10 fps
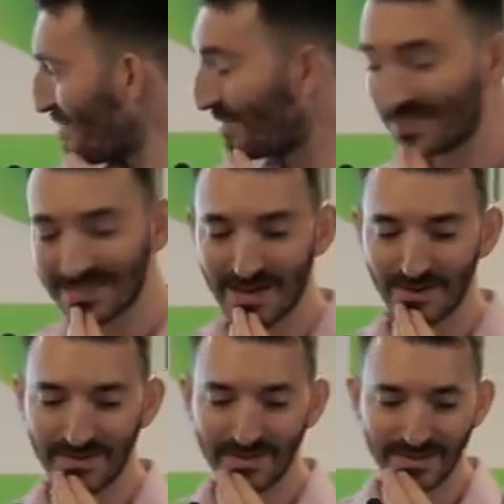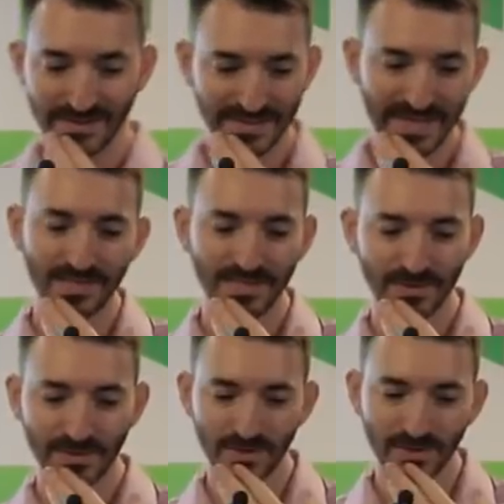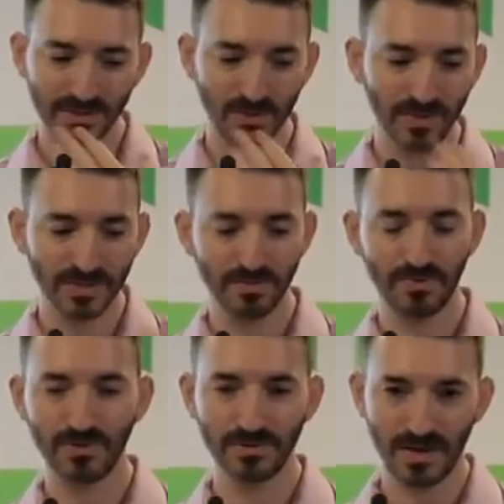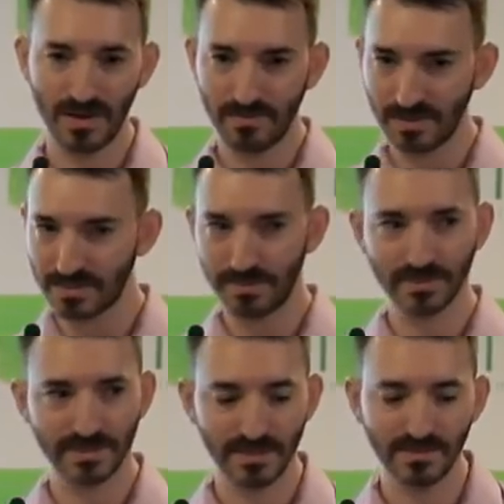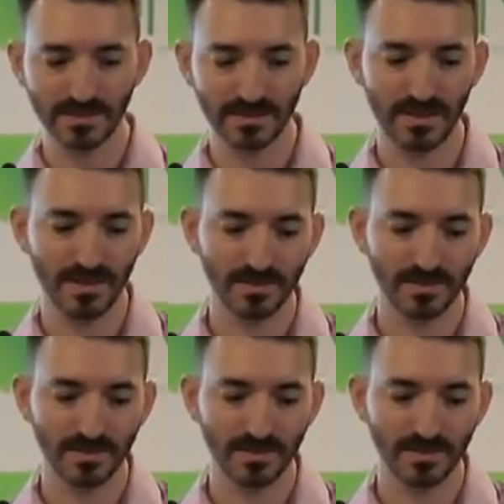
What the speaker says: This is how the send screen looks. So we support multiple sends.